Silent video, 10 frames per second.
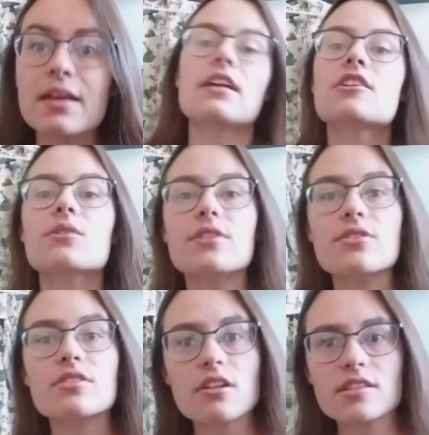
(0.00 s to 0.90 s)
So
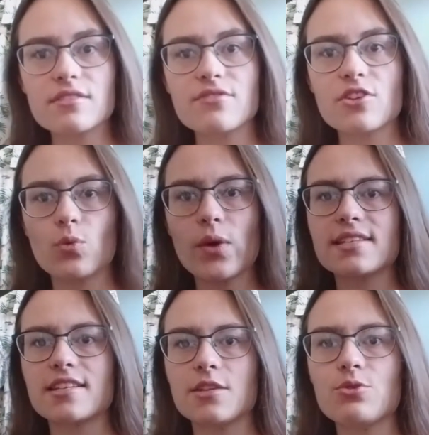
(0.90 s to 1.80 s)
there's lots of different
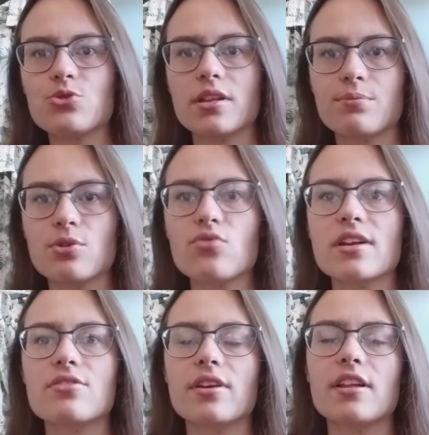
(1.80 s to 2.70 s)
ways in which you can prove
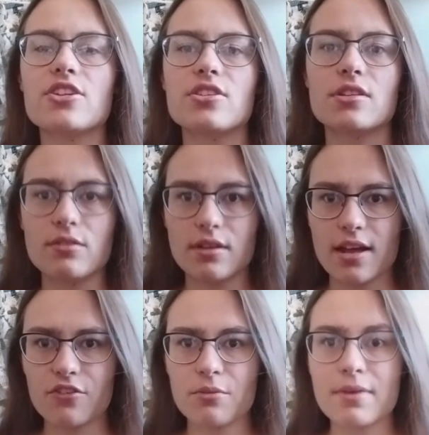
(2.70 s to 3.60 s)
that your English is good
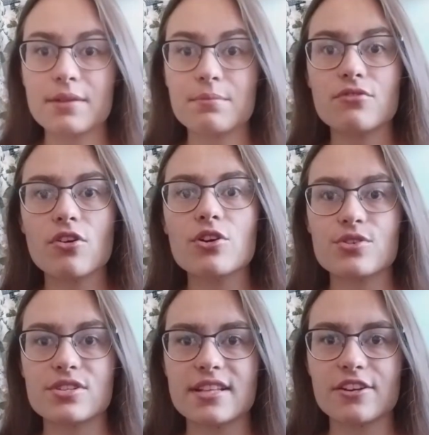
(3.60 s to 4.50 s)
enough, but before you
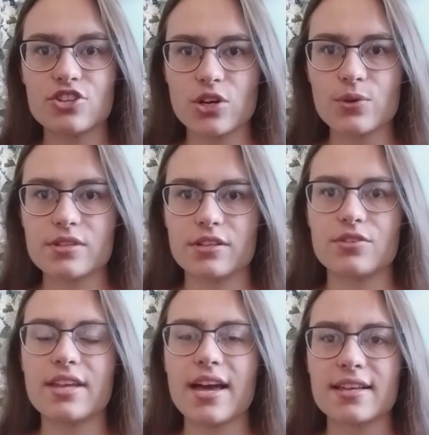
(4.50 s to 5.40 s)
start choosing your
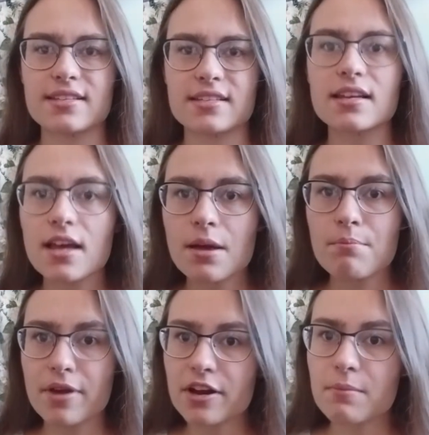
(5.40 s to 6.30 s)
tests,
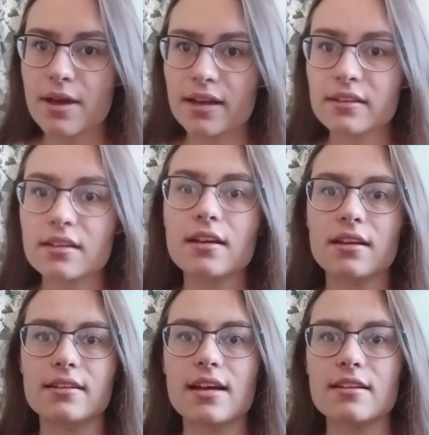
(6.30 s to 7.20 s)
bear in mind
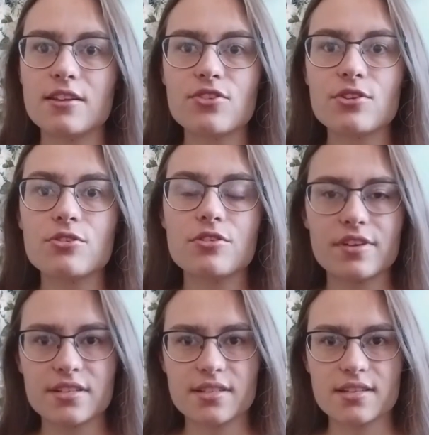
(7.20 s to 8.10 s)
that different
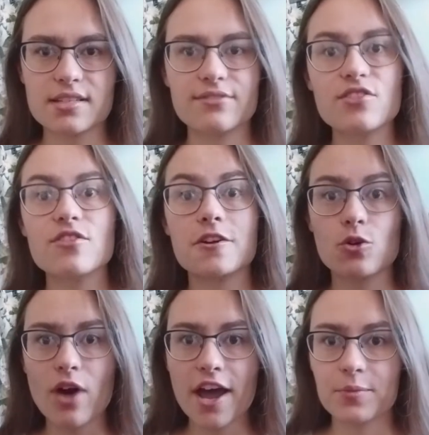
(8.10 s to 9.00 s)
universities have different
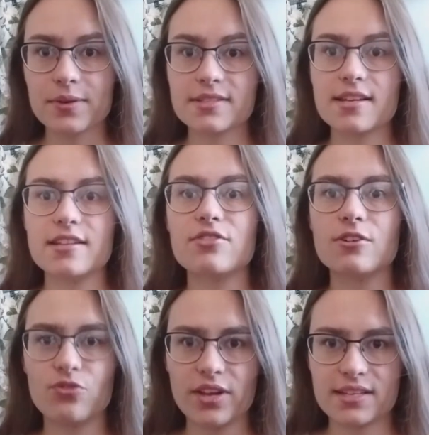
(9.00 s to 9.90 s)
requirements and
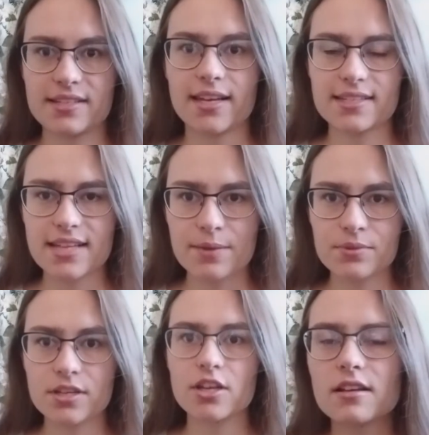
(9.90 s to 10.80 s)
different things they accept.
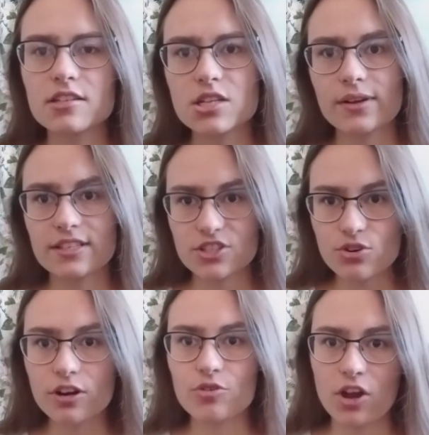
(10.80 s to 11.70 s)
So I'd
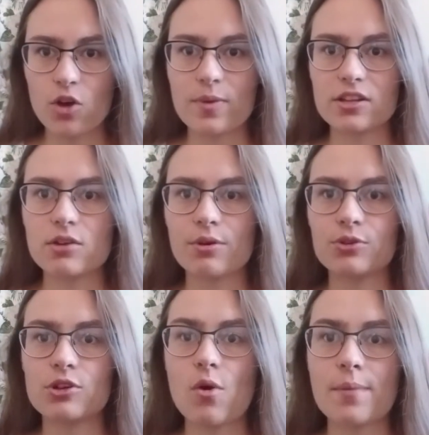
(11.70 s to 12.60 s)
strongly recommend going
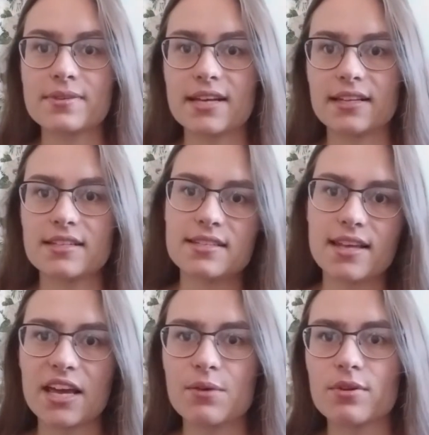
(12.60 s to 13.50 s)
to their website,
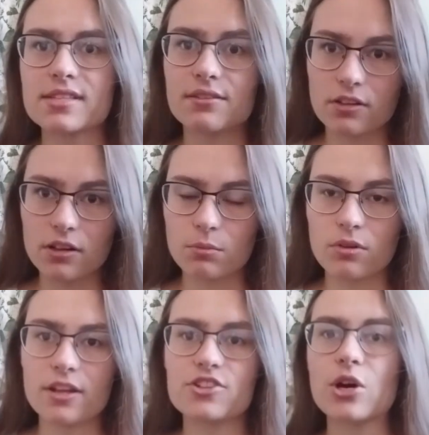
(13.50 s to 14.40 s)
seeing what's
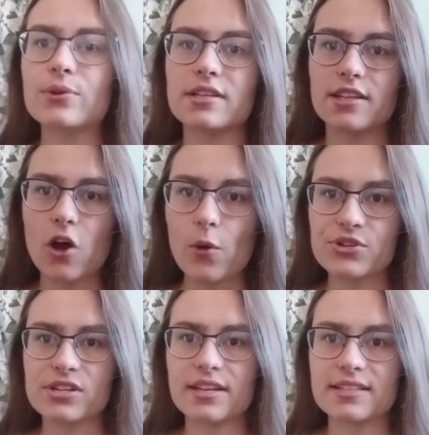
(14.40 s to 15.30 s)
available and choosing the
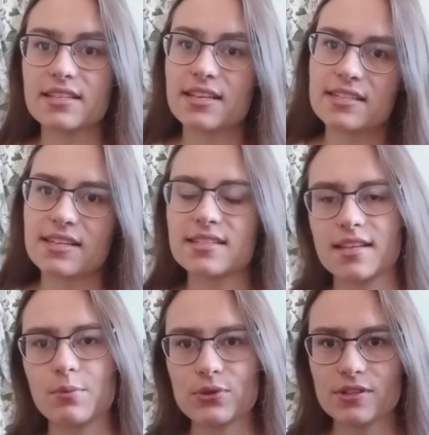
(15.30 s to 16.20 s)
option that's easiest
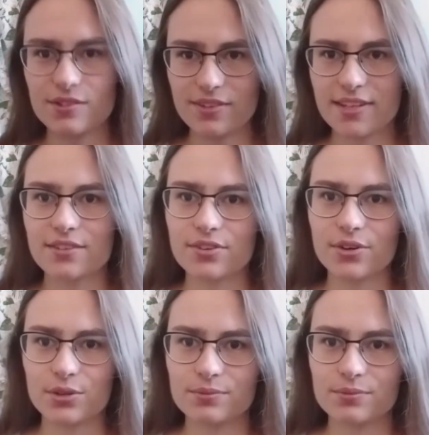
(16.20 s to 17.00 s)
and most convenient for you.